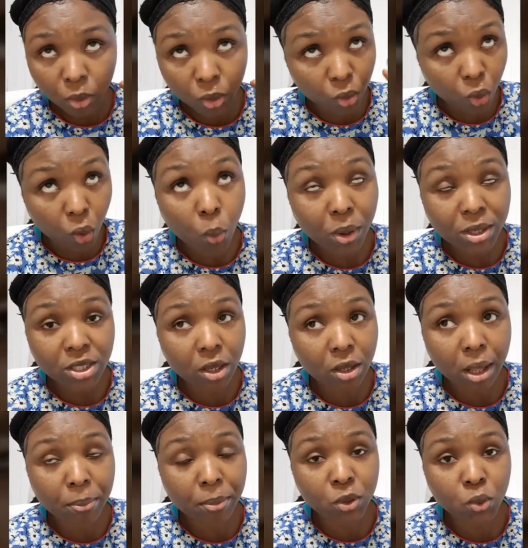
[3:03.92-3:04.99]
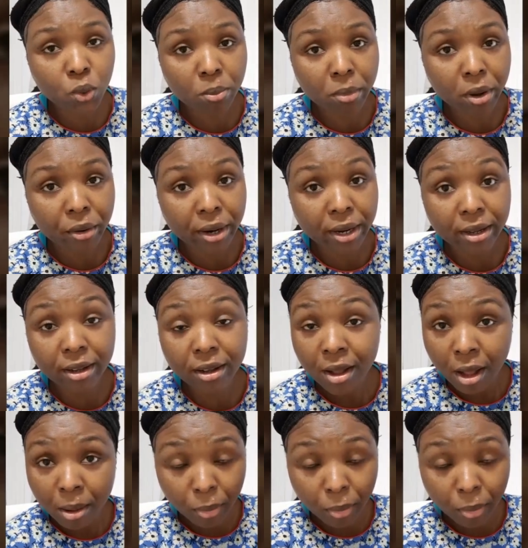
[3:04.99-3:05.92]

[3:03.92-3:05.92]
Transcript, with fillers: We know what's going to happen to America.